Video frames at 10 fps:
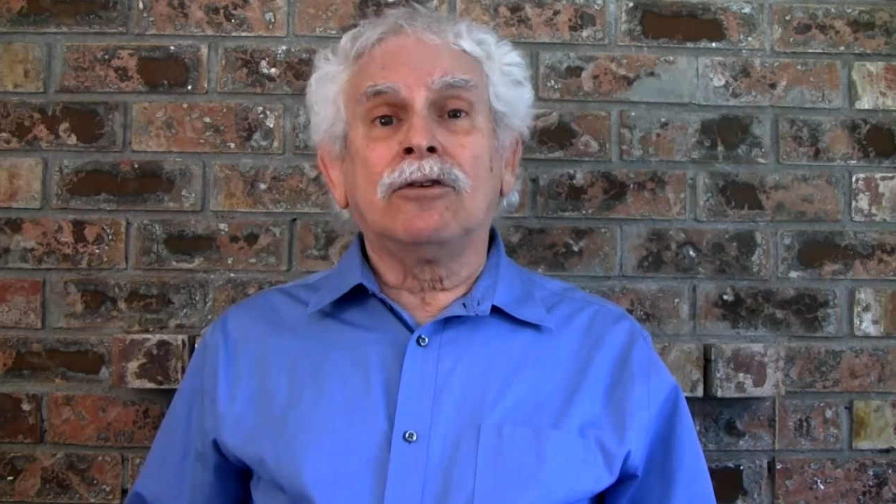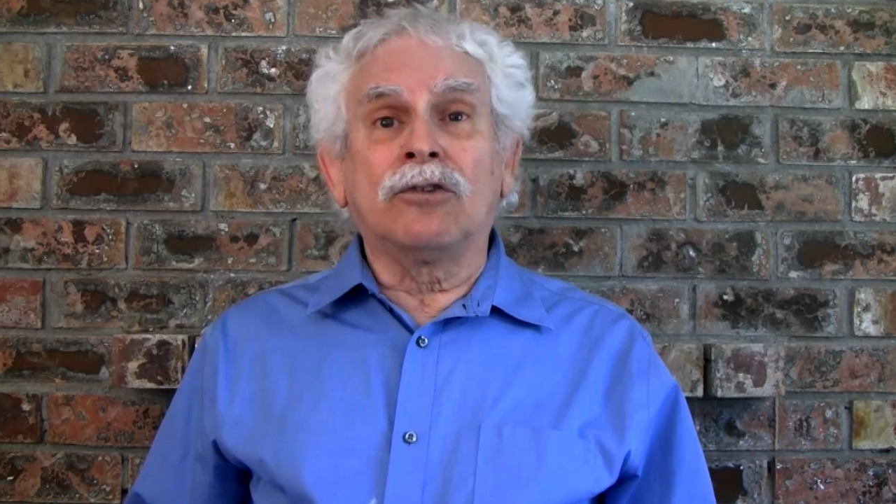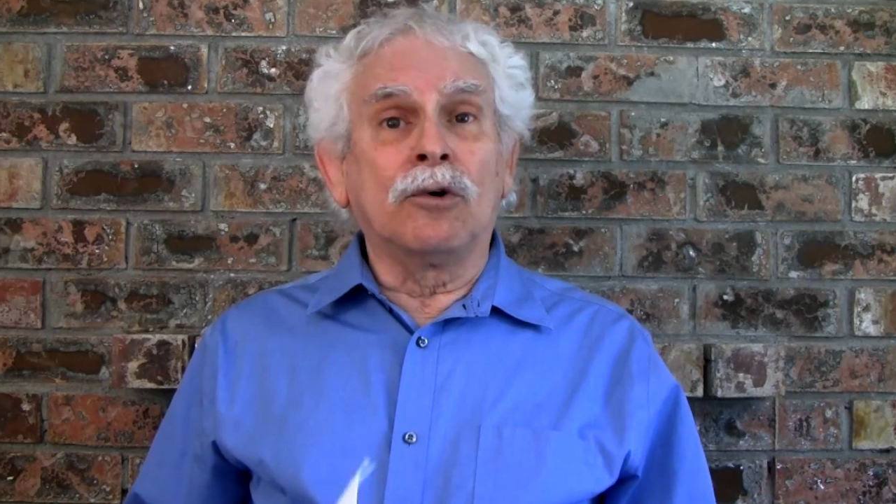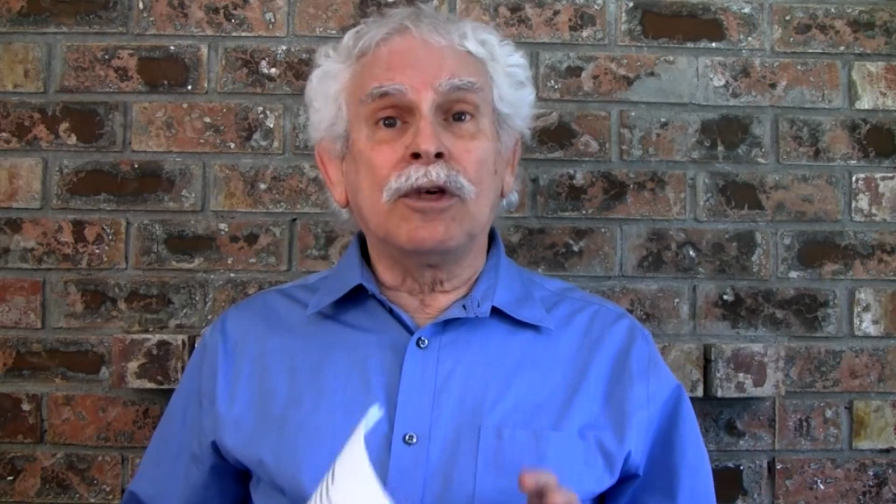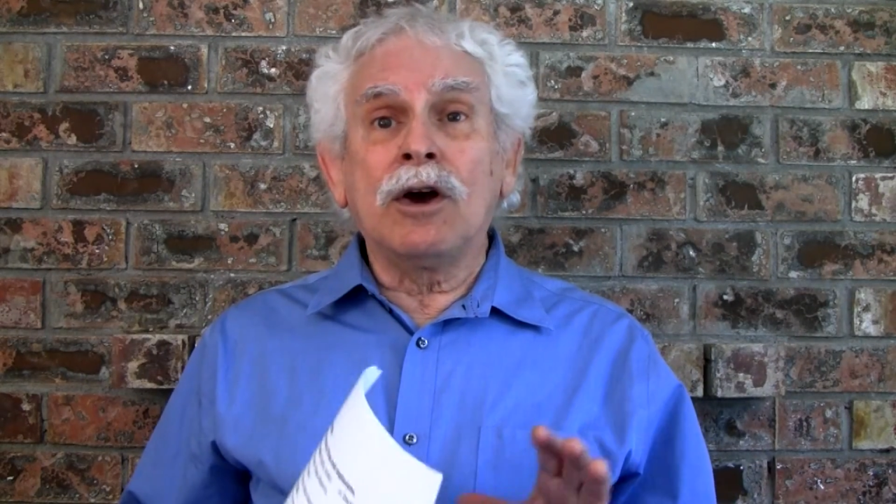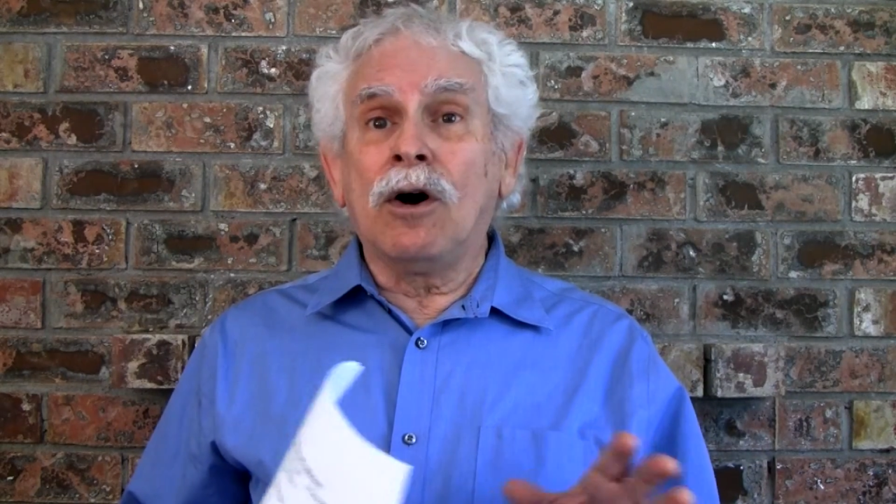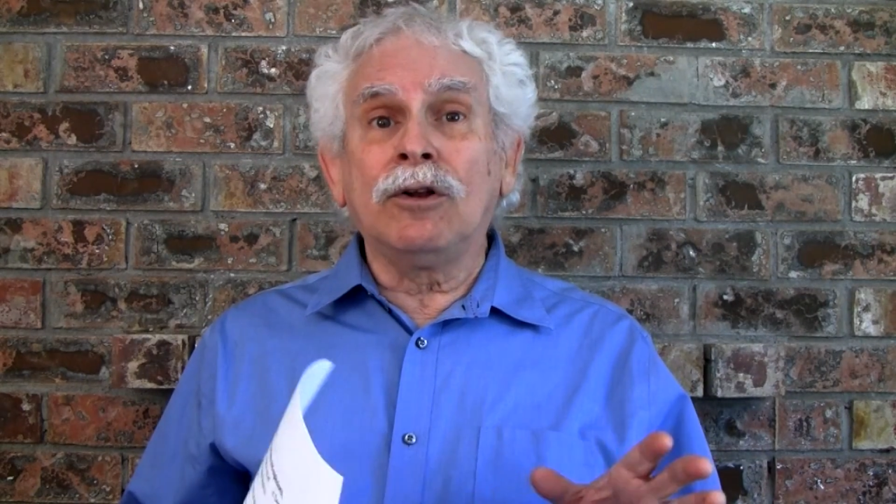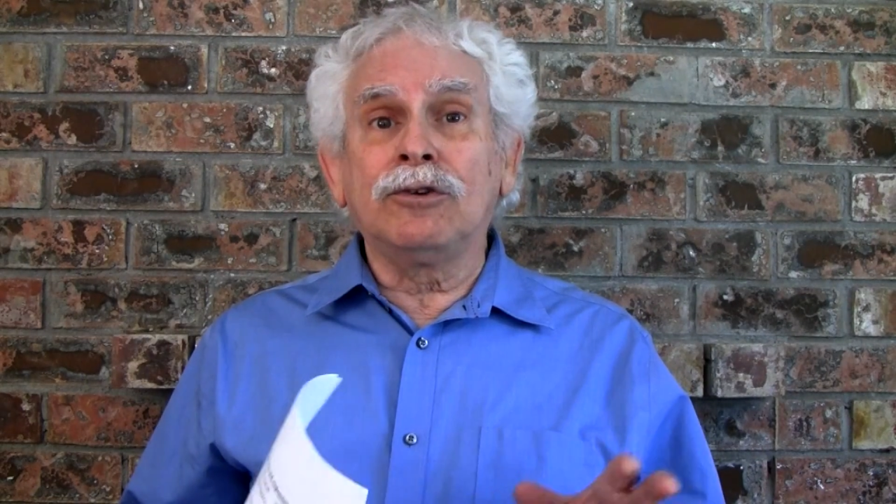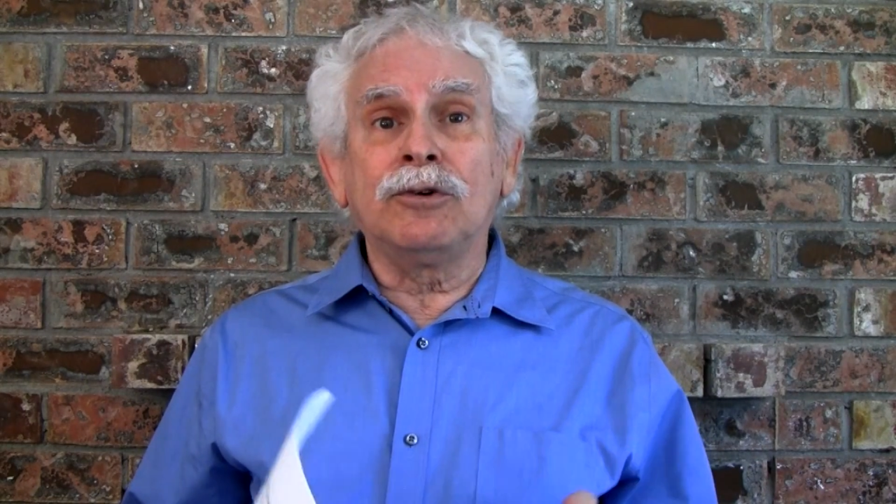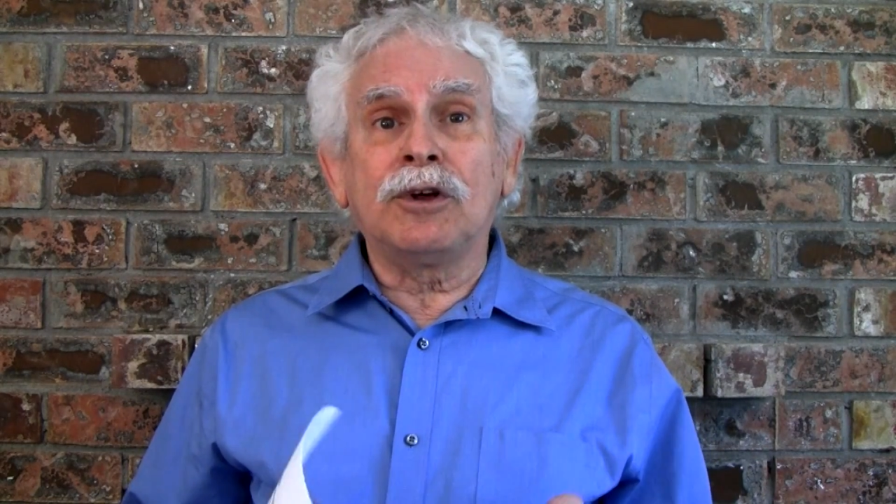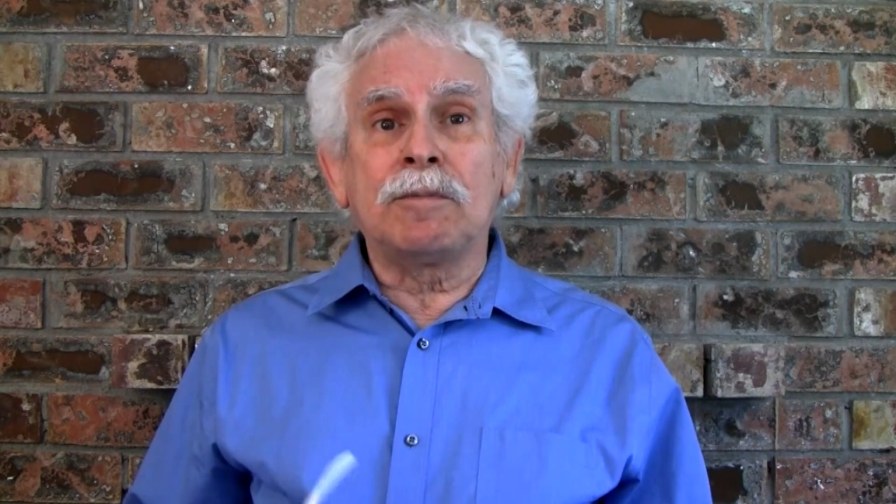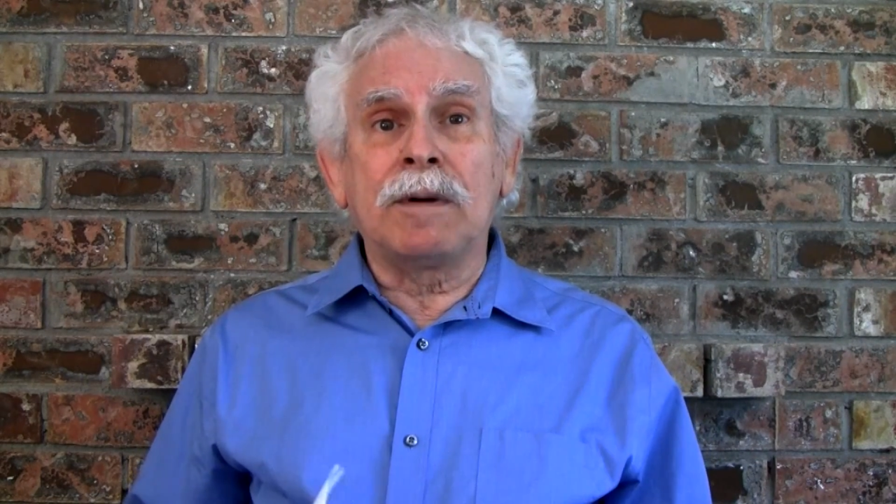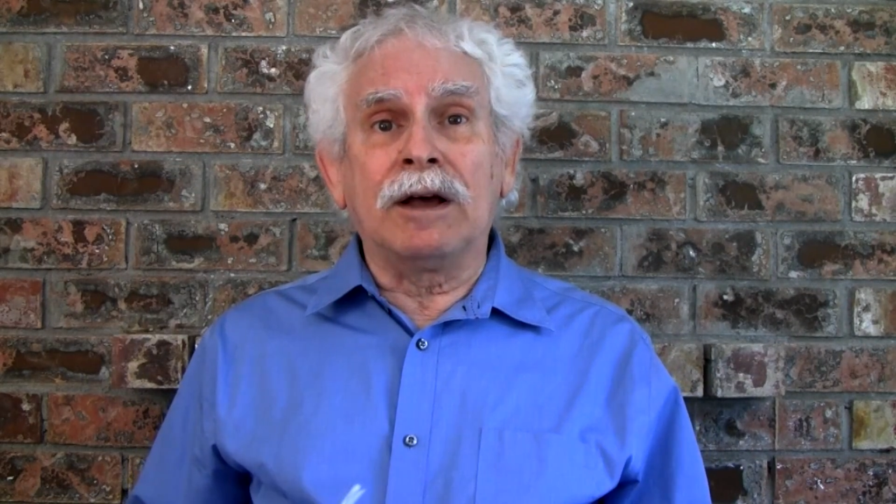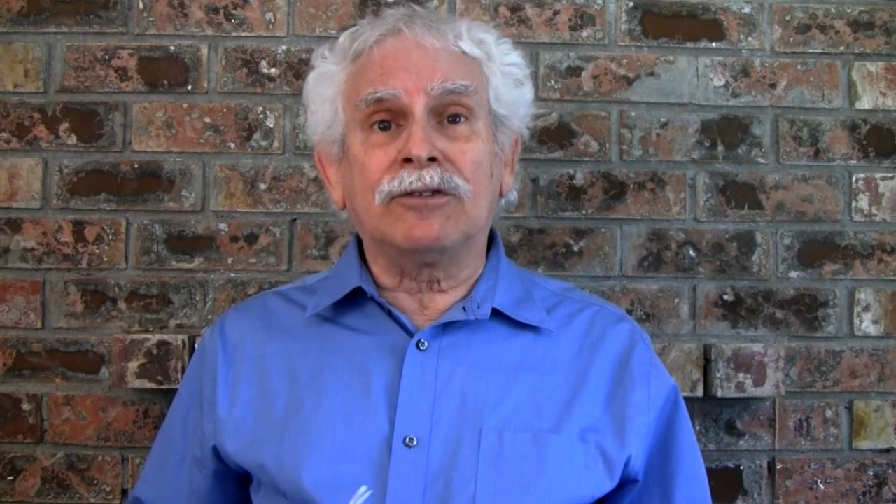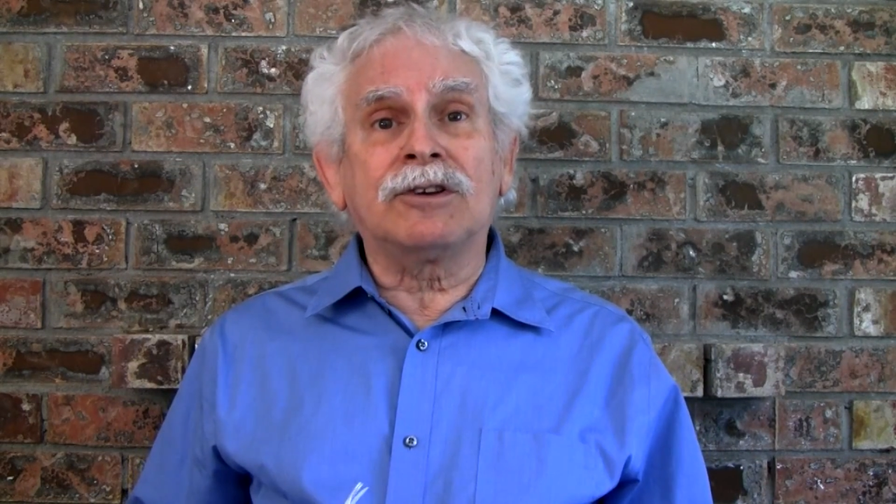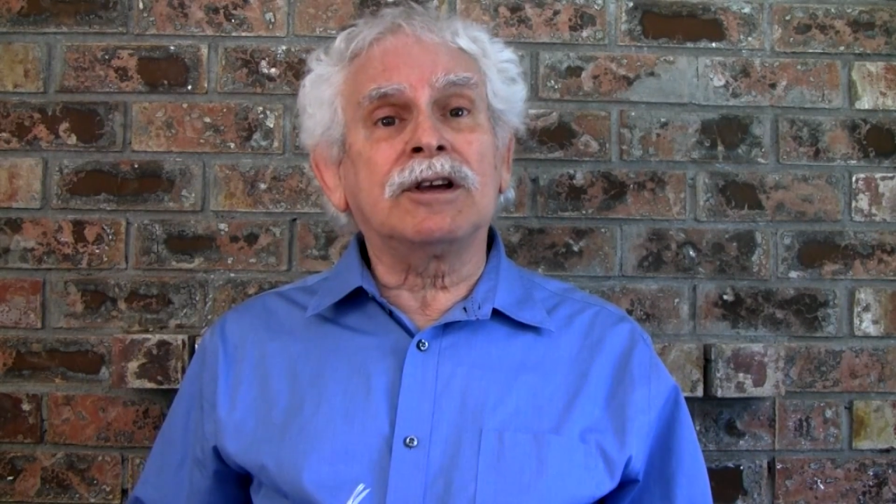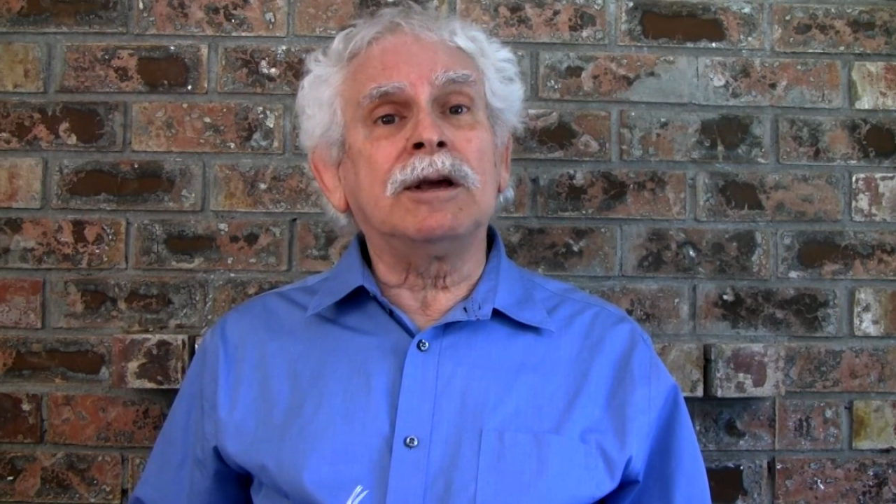so they all do their best to